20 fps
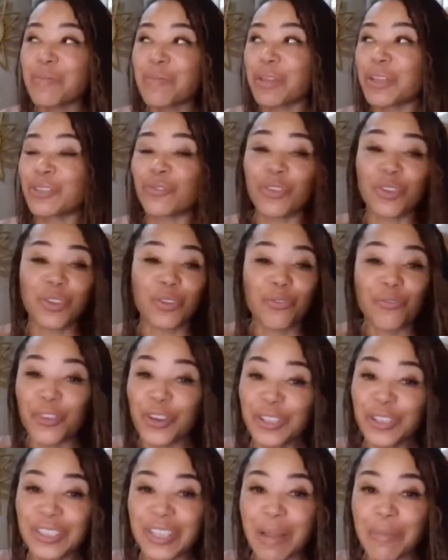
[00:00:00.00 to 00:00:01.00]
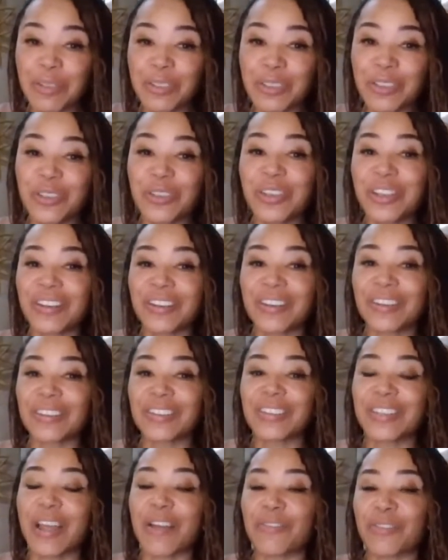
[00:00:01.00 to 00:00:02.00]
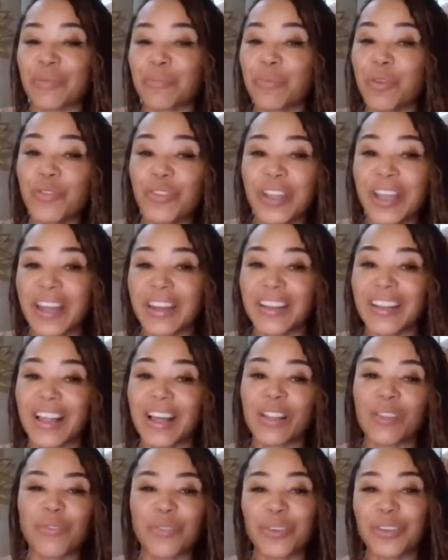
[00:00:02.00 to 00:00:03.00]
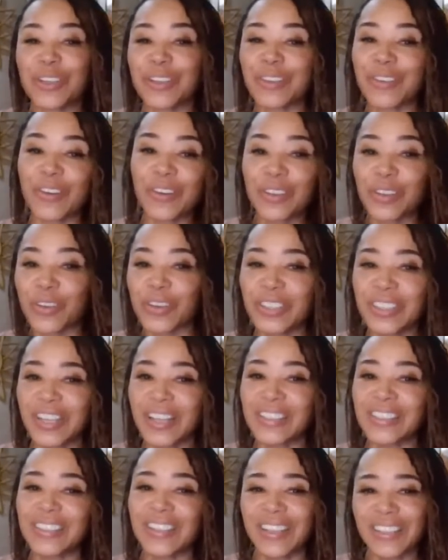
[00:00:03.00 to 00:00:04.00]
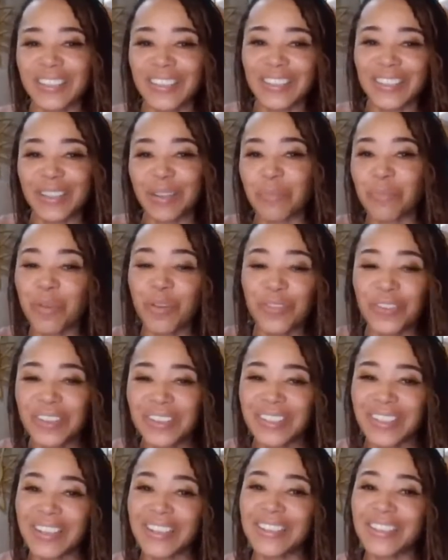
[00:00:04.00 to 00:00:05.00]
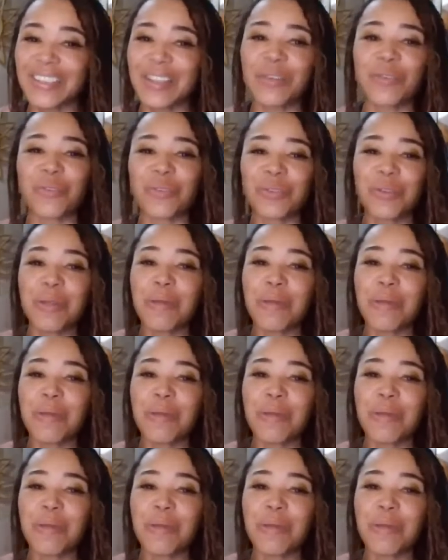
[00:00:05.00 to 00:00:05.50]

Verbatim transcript: because for the first time in 2 years, after moving out of California and going to crazy ass Texas and then moving to Tennessee,